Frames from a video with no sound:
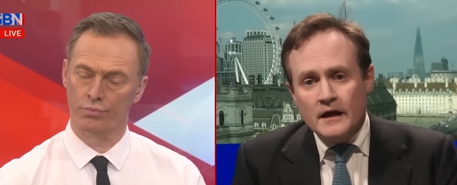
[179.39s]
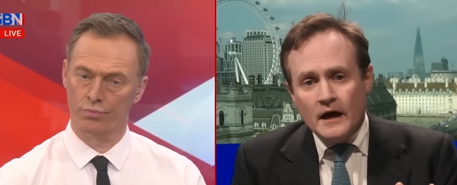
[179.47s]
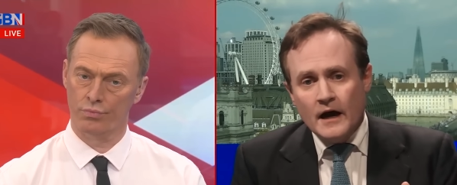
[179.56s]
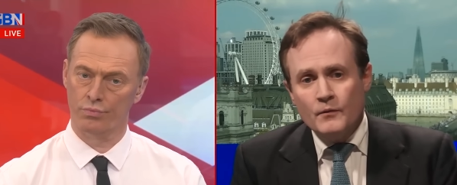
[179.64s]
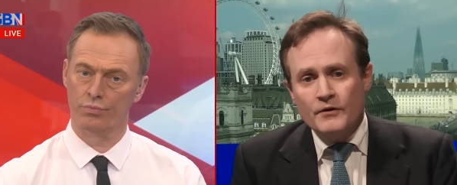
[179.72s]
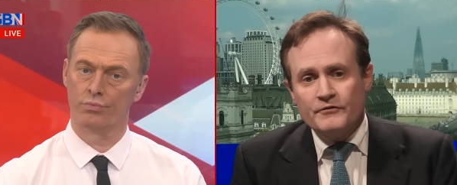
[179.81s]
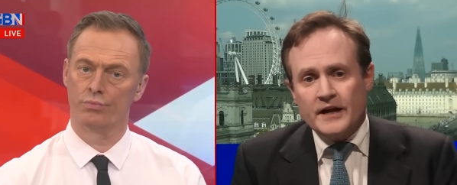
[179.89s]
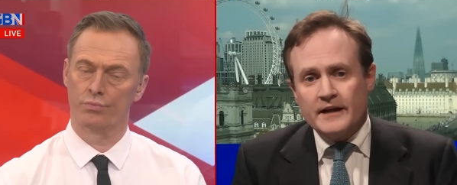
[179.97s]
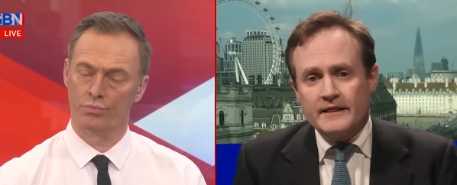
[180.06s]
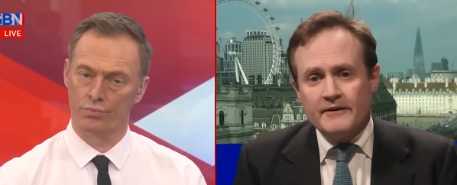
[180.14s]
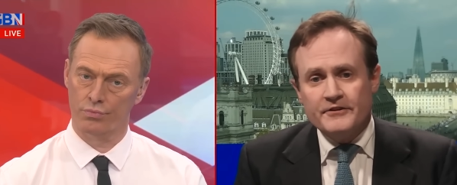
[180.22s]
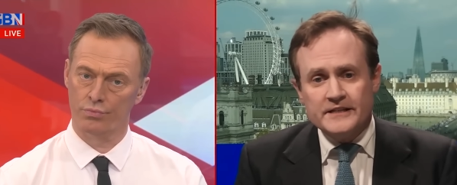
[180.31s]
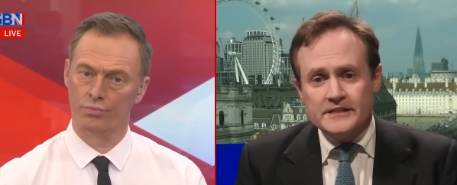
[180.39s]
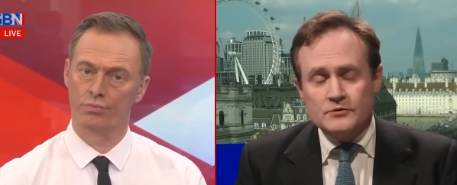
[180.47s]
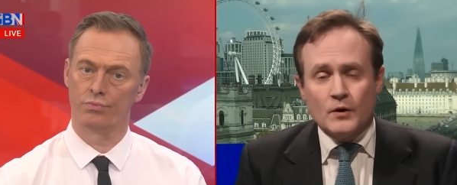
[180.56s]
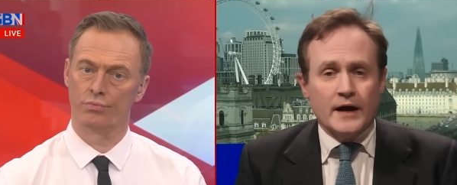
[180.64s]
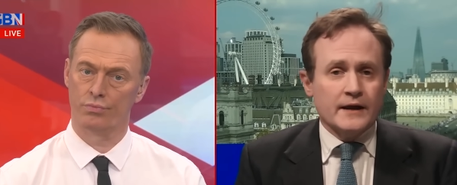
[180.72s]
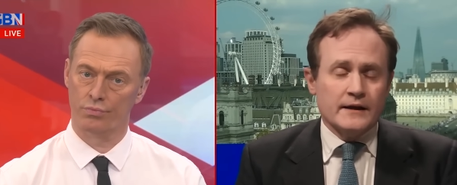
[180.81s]
Speaker 1: And we've taken their visas
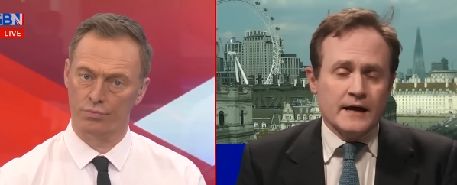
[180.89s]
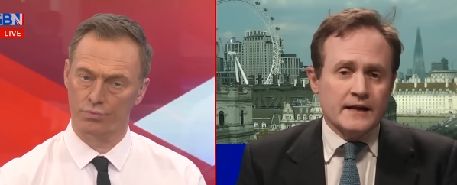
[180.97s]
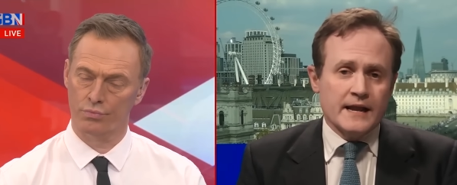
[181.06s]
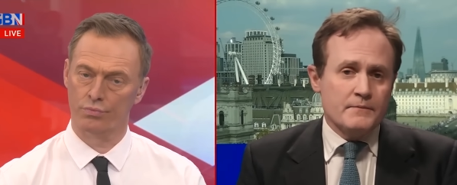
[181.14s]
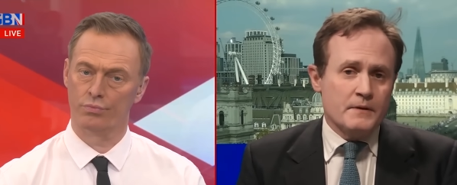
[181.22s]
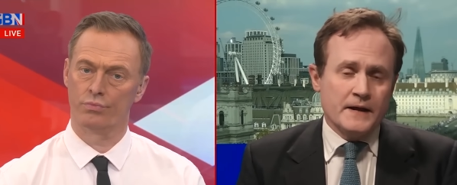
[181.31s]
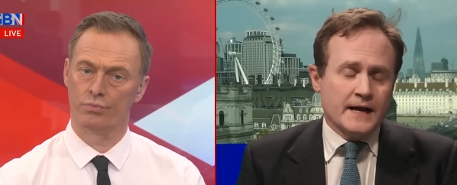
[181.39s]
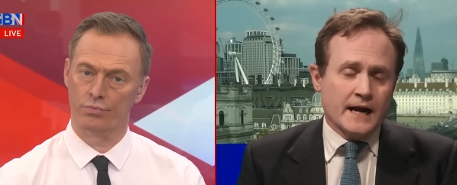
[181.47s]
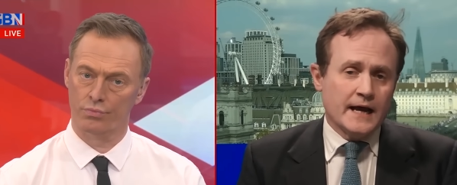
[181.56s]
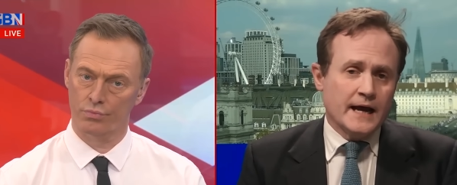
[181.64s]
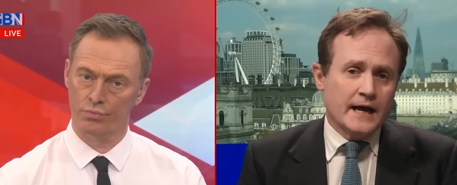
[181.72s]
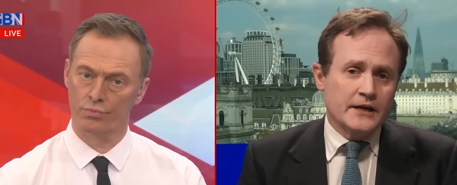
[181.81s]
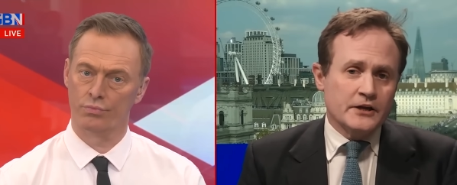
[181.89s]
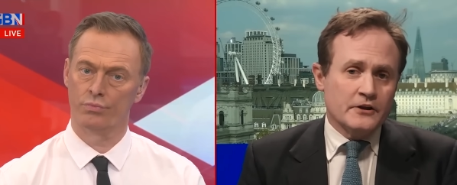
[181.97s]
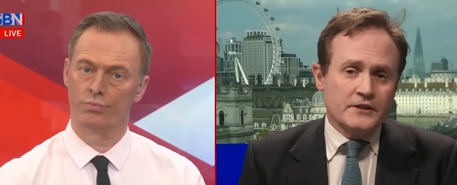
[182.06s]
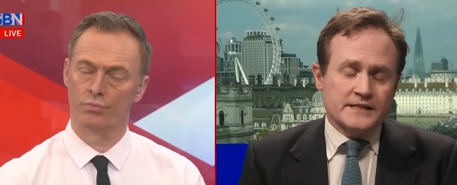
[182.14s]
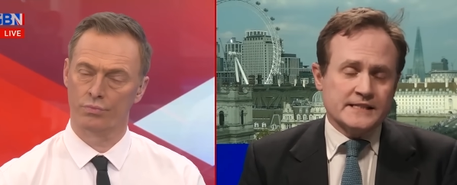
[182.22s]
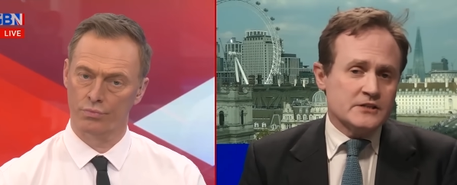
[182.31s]
away. And let me be clear, you know,
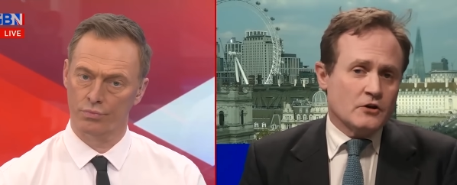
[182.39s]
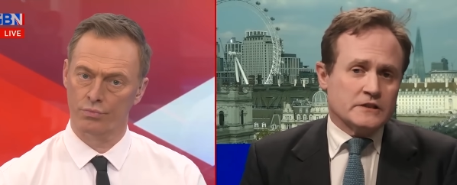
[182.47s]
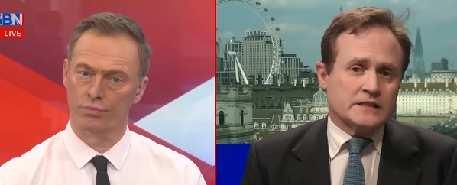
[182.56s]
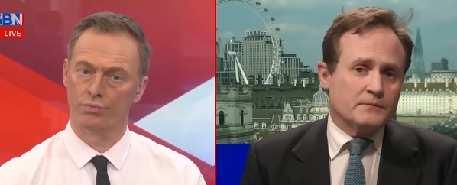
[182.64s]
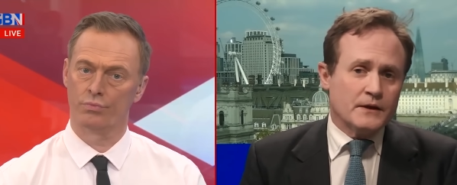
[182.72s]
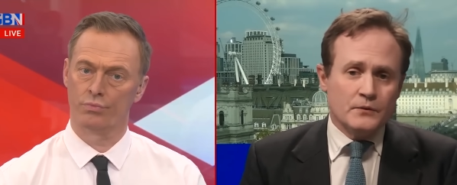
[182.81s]
this is not something we